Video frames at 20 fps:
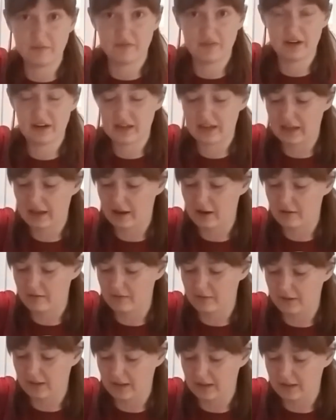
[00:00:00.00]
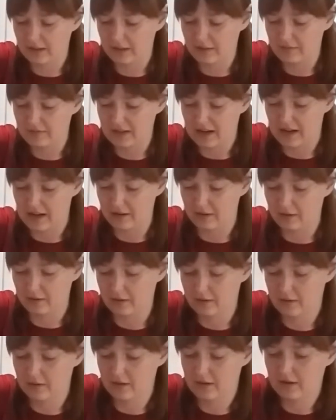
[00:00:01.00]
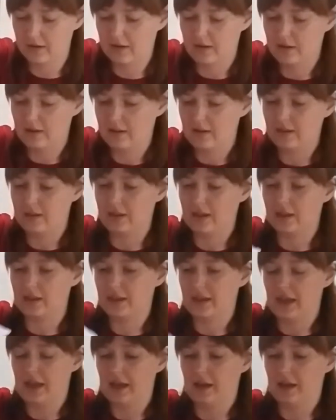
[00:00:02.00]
Very carefully lift out the thing